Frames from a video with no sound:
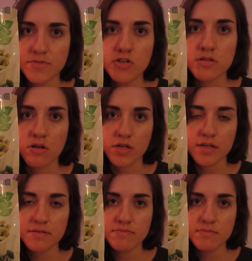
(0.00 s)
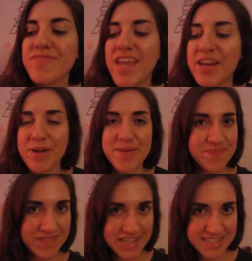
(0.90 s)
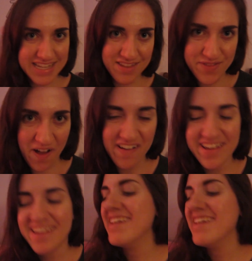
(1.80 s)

They're so good. Anyway, let's end the vlog.